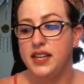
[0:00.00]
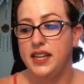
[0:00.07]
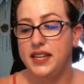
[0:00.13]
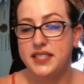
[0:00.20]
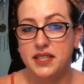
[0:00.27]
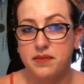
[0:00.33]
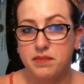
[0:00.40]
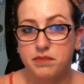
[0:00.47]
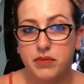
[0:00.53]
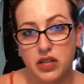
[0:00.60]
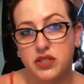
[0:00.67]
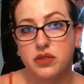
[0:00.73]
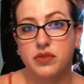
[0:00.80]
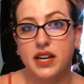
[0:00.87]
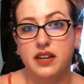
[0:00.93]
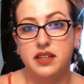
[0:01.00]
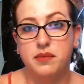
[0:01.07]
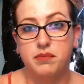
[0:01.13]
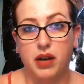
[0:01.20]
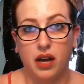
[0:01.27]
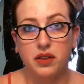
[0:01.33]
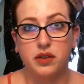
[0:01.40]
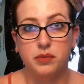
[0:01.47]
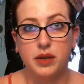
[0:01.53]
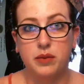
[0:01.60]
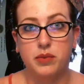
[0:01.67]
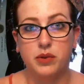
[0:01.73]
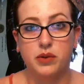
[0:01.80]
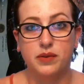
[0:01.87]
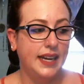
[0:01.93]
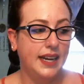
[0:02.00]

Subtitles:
it didn't buzz around and bother people.